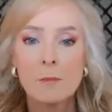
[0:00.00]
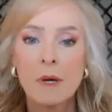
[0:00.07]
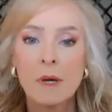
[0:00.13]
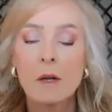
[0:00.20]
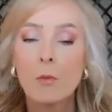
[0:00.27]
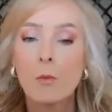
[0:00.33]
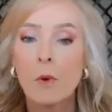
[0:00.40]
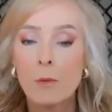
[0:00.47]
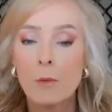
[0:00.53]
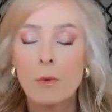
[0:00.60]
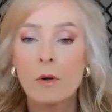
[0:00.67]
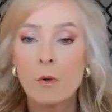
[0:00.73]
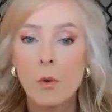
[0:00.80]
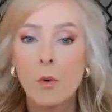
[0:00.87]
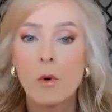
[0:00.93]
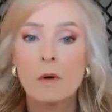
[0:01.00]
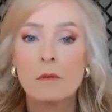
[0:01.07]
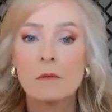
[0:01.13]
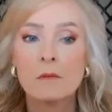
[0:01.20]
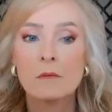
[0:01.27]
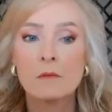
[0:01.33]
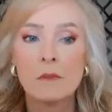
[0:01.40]
But we
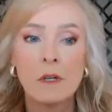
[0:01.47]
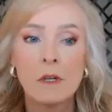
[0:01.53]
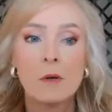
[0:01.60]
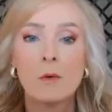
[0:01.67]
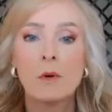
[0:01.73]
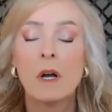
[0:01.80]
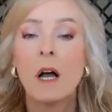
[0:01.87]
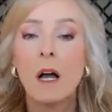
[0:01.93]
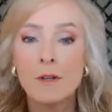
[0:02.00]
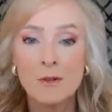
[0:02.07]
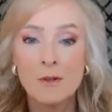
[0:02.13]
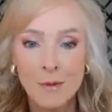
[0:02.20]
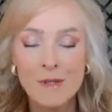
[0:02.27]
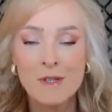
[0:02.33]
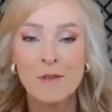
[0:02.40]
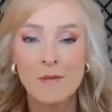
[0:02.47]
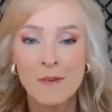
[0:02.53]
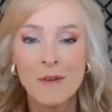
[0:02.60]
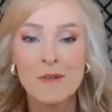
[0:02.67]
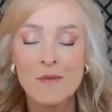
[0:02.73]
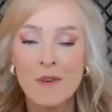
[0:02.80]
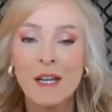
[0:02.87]
record you know hundreds of
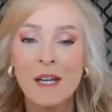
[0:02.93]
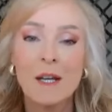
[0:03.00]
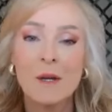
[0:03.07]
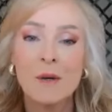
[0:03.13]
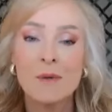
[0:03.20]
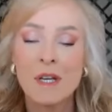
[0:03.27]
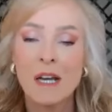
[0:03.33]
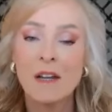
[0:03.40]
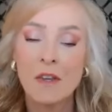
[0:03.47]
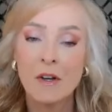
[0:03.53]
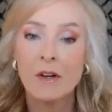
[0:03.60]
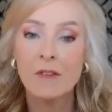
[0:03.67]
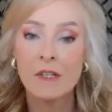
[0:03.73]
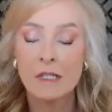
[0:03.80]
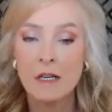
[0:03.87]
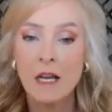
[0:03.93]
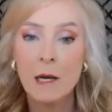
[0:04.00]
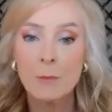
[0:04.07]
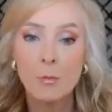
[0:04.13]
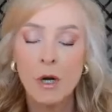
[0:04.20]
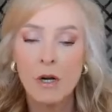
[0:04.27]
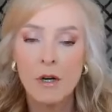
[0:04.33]
those videos and they're in this
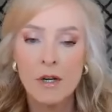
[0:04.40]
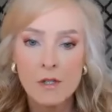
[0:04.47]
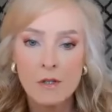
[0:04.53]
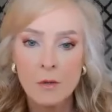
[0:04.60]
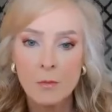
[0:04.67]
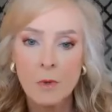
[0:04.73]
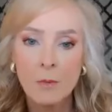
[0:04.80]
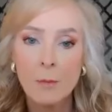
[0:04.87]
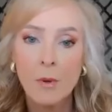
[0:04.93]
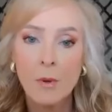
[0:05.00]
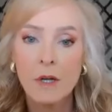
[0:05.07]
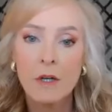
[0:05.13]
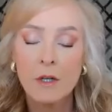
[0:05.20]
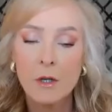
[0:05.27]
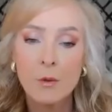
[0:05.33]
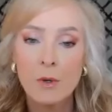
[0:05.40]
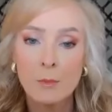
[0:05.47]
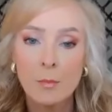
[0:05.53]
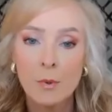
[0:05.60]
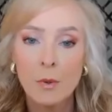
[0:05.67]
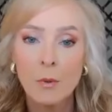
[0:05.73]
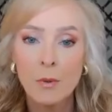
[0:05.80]
library so that when we bring on a new
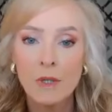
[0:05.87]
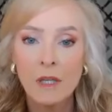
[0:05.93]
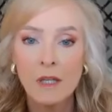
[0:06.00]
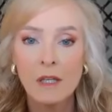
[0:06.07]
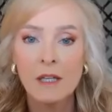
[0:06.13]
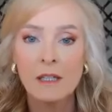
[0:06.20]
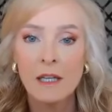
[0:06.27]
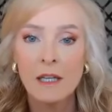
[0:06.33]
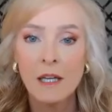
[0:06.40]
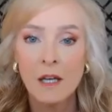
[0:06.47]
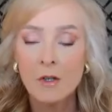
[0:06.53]
employee